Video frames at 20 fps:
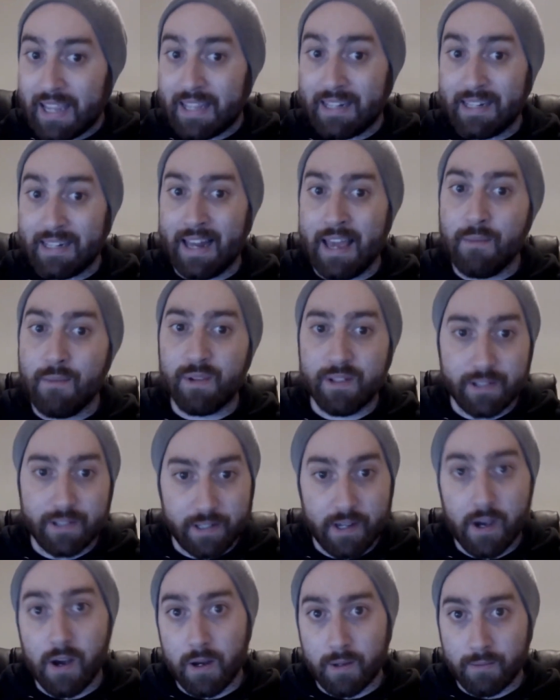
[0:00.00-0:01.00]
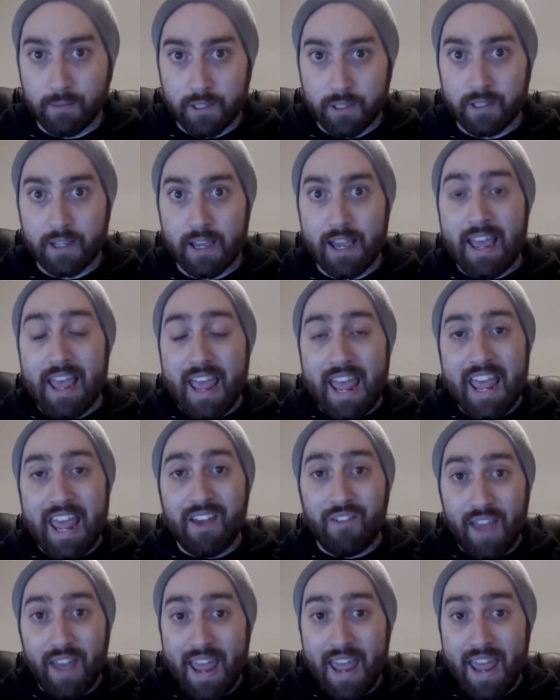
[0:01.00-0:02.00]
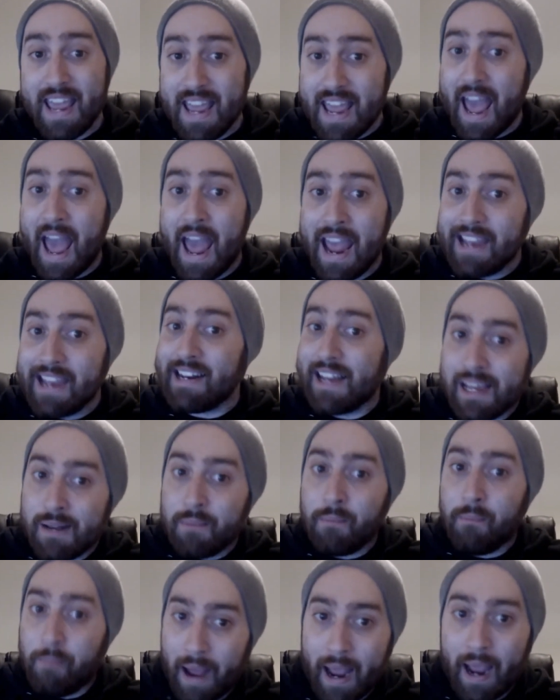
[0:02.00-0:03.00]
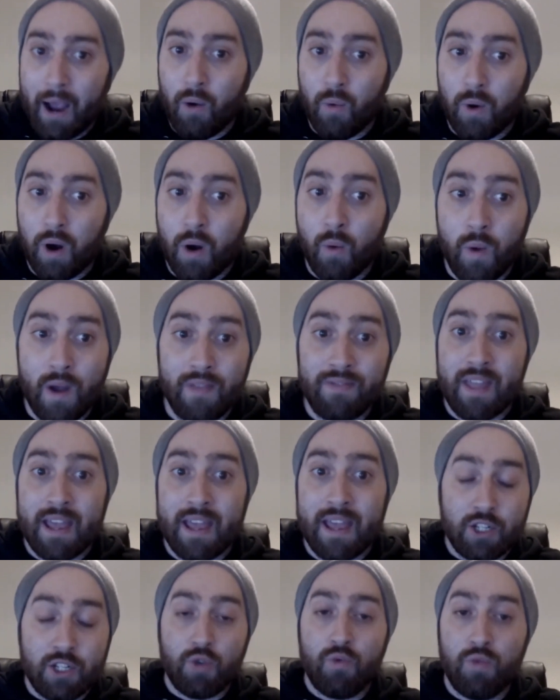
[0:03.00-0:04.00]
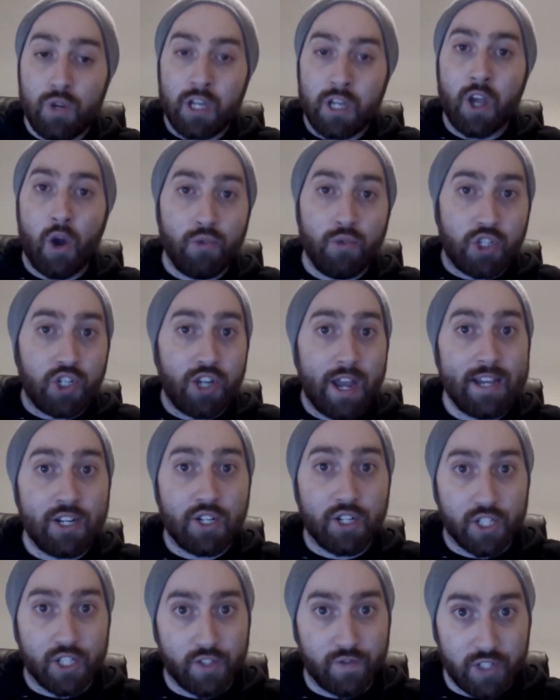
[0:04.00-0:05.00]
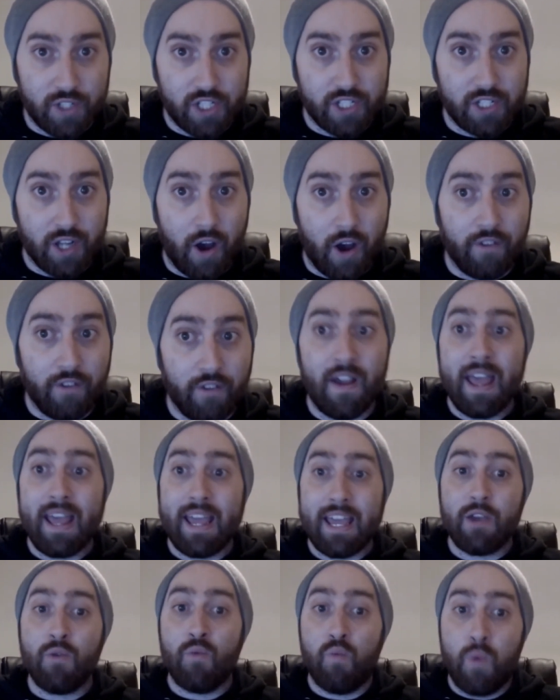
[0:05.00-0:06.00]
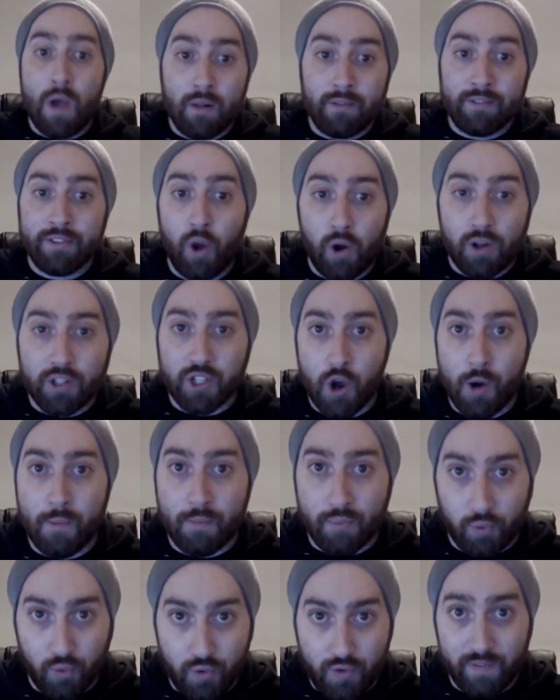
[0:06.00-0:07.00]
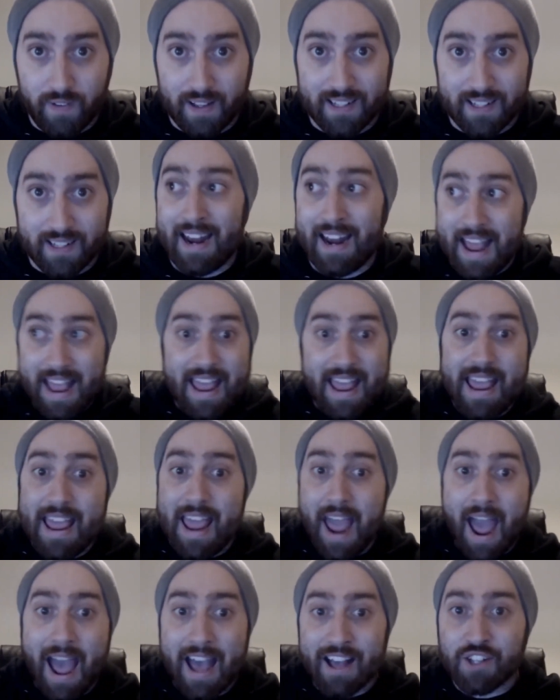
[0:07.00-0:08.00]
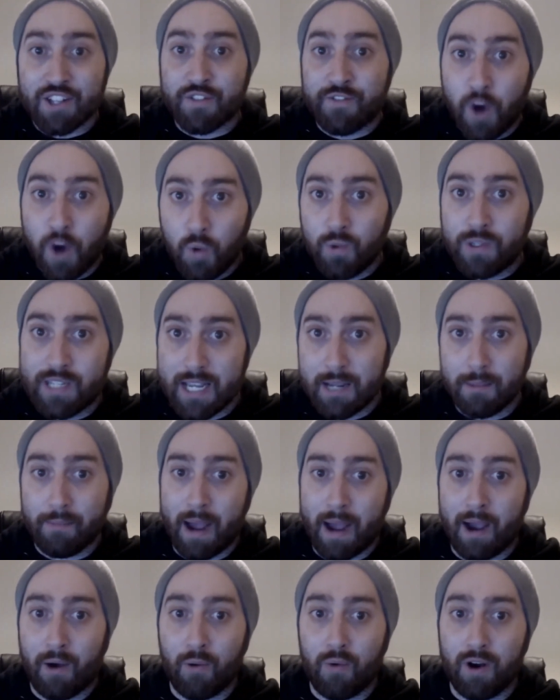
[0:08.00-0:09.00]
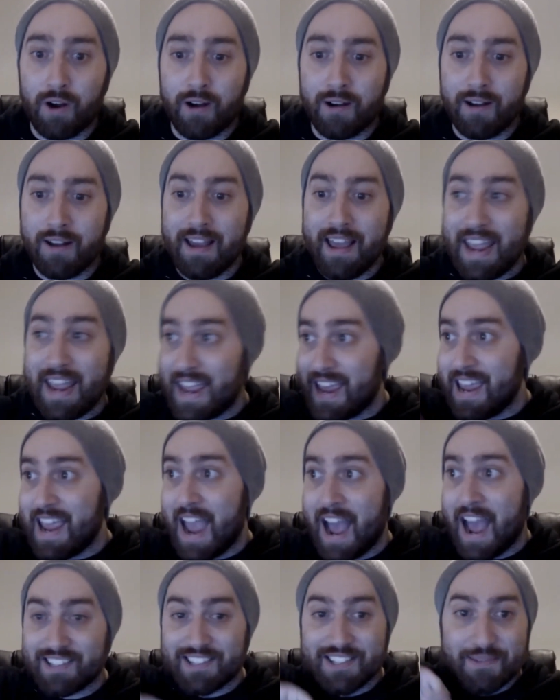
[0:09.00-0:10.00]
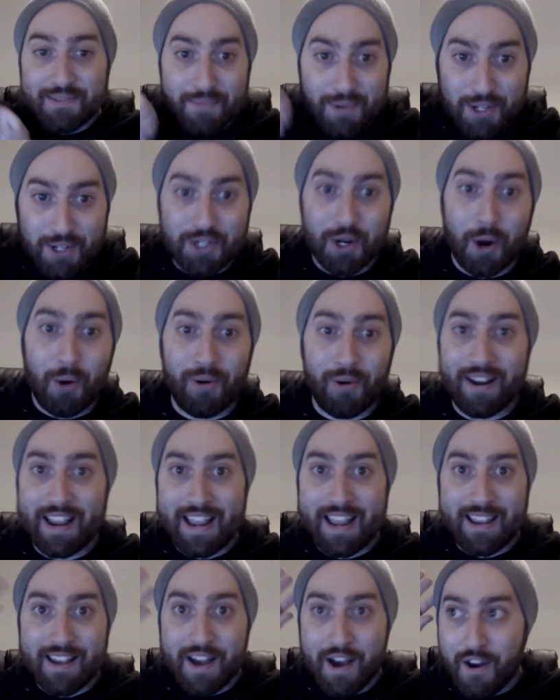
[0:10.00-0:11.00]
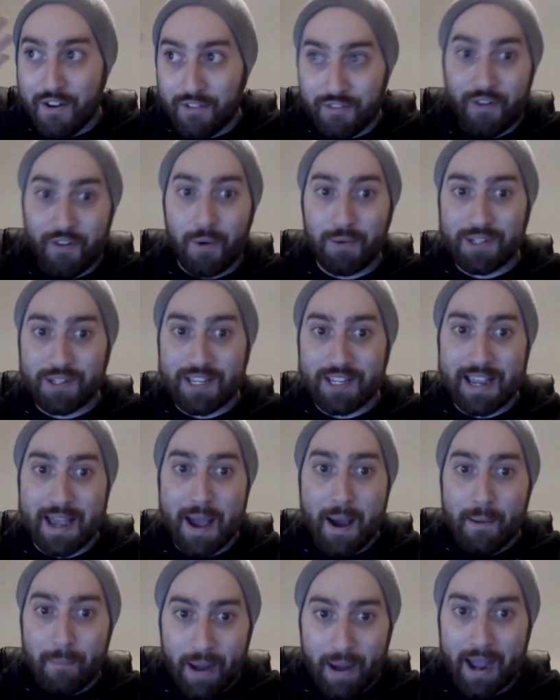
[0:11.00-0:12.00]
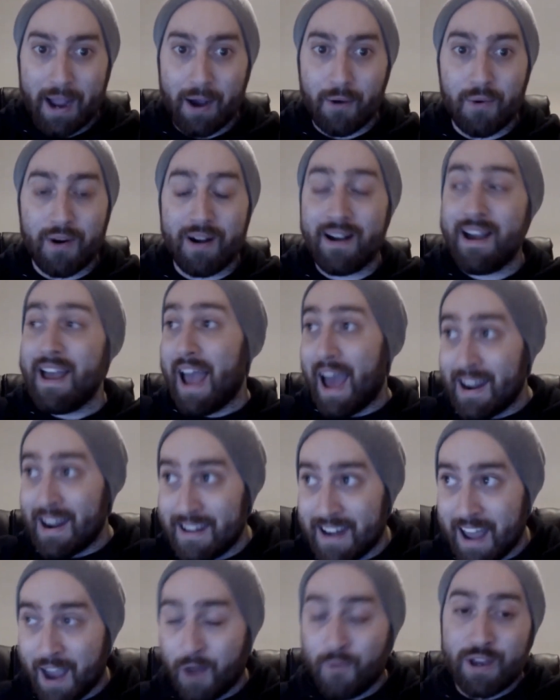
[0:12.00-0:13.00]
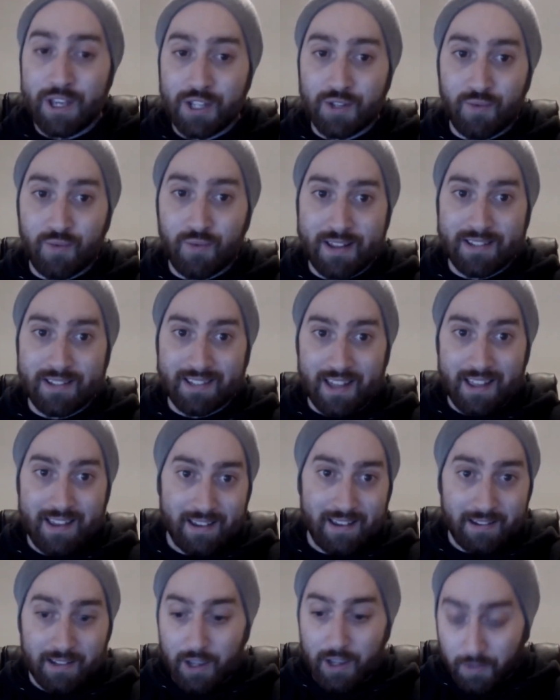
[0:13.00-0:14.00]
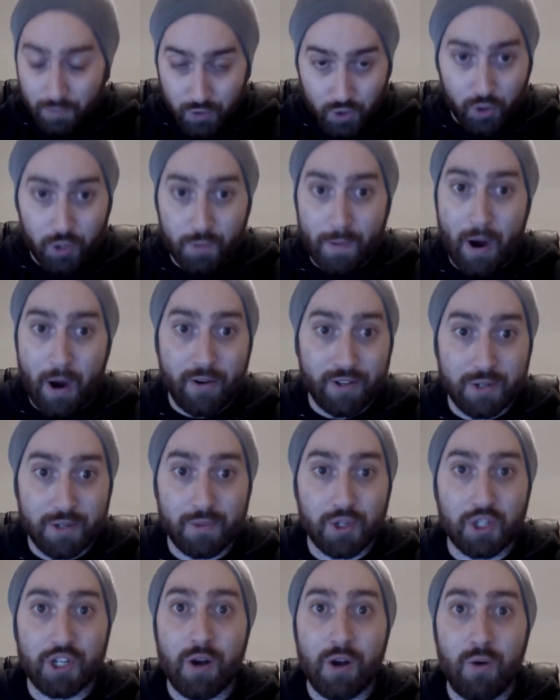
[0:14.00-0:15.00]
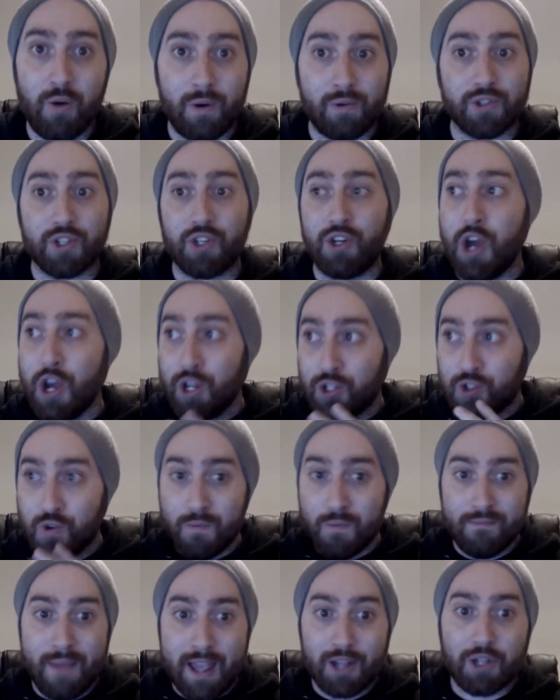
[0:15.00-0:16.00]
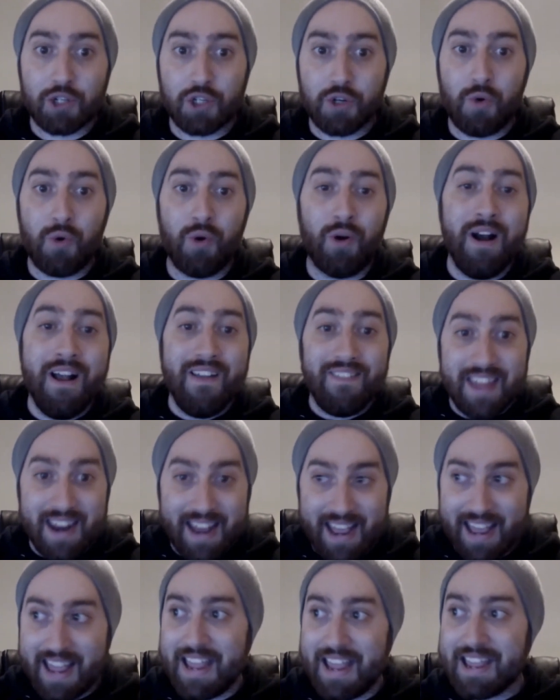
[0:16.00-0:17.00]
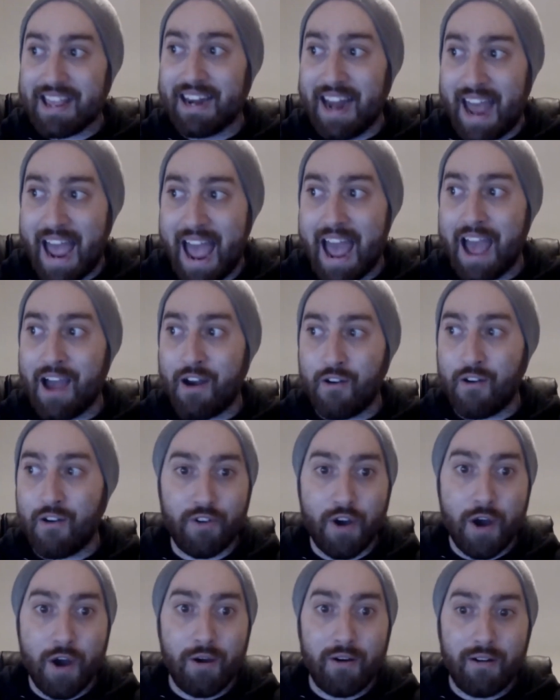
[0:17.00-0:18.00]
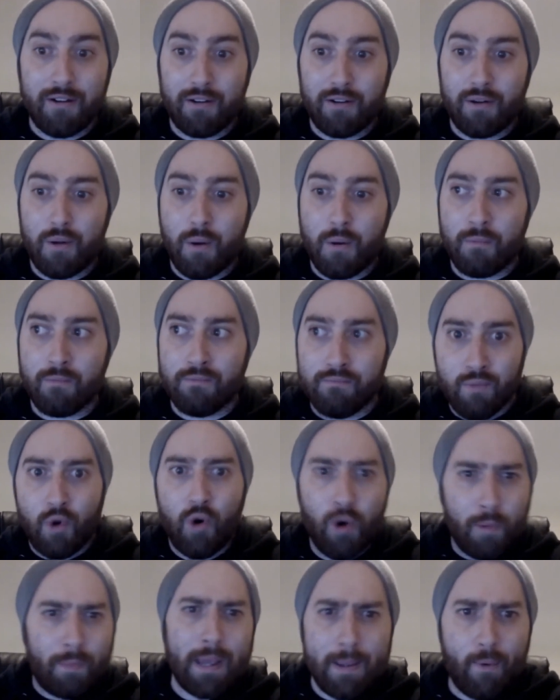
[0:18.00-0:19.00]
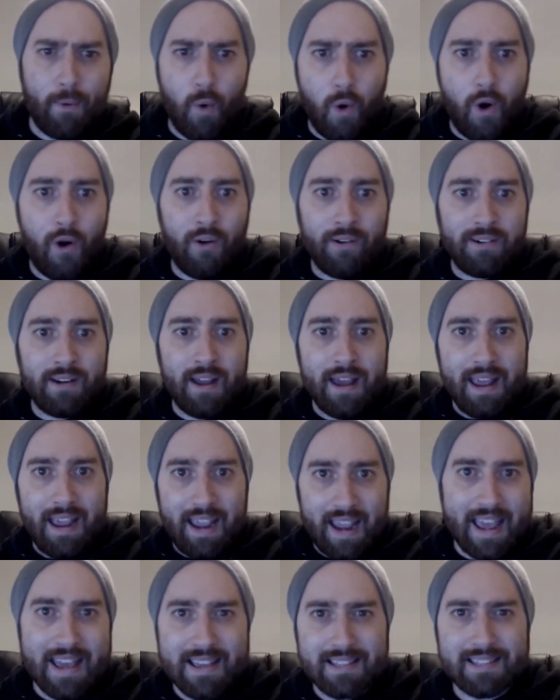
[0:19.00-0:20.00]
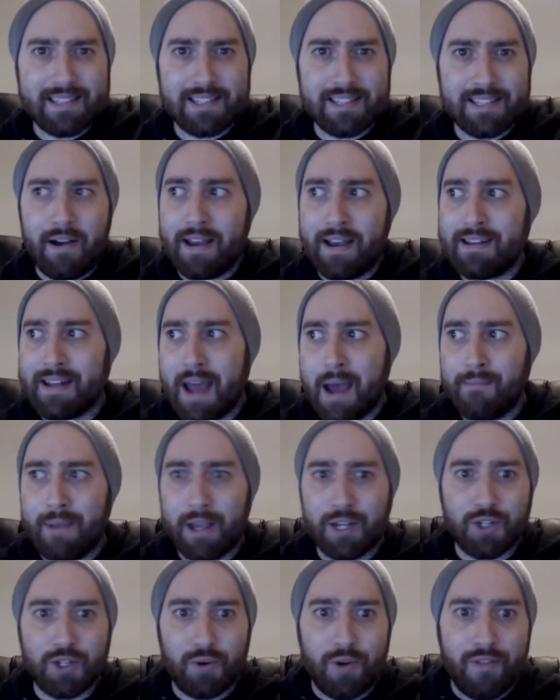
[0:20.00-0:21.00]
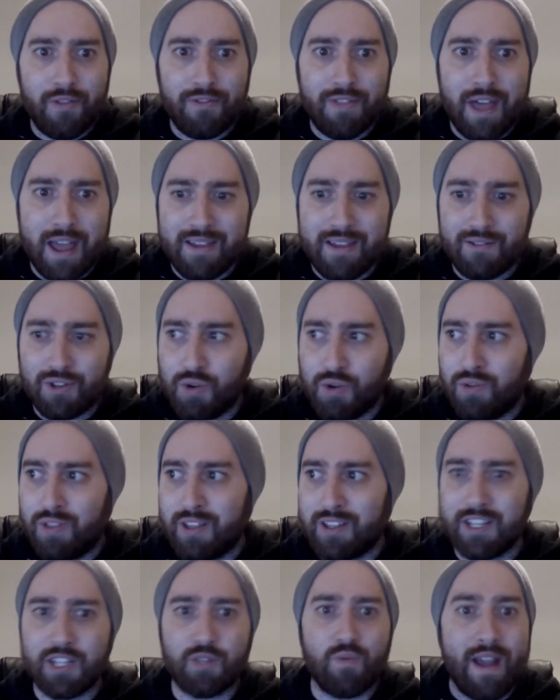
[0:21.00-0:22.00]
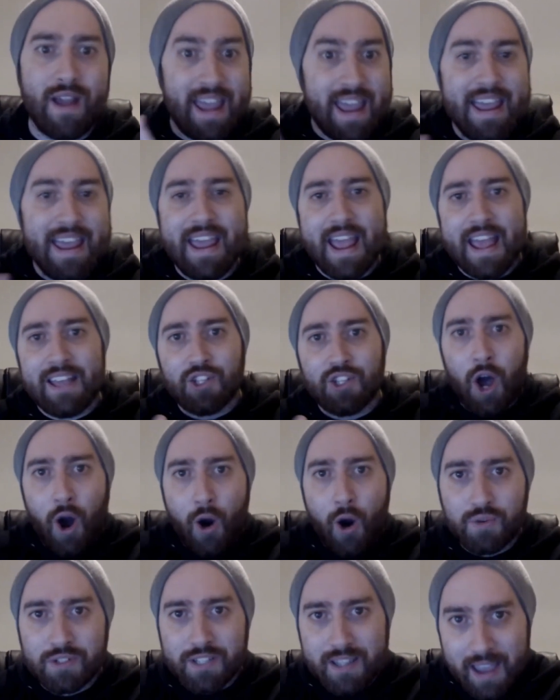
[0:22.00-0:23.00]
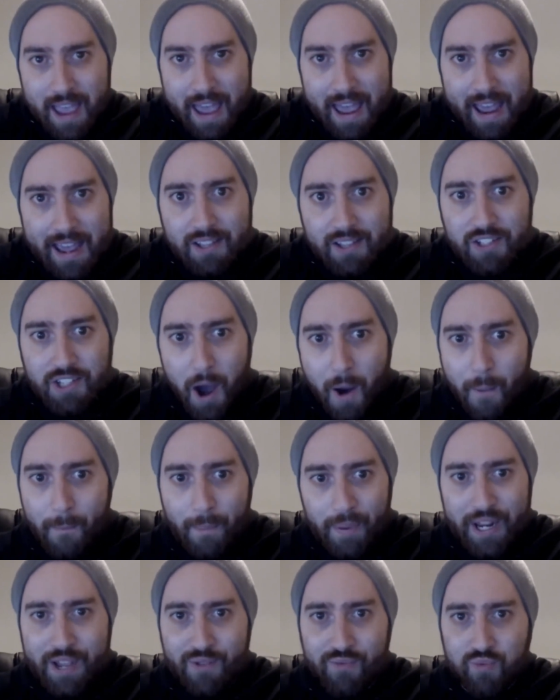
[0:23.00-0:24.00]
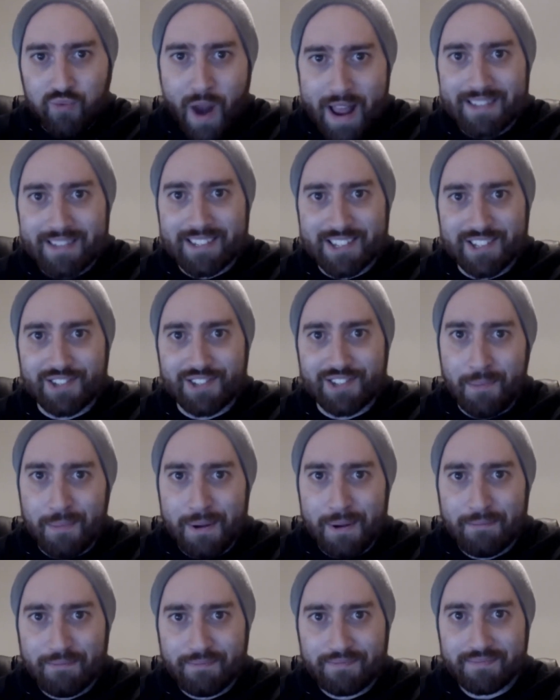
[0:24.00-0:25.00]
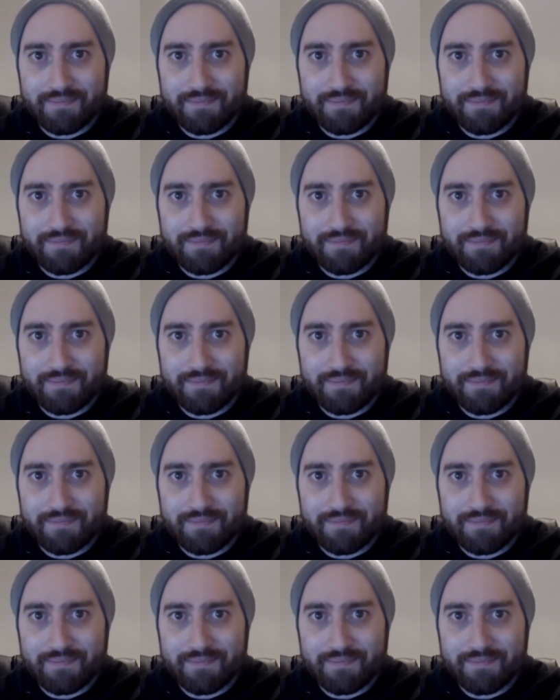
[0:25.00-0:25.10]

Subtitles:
In layman's terms, if he ain't in power when they do negotiations for stuff, he will not approve it. And he has voting power. He has the majority voting power. And now he's reinstated George Barrios and Michelle Wilson to make sure that he can have more people on his side and make sure they do things his way. He is holding his company ransom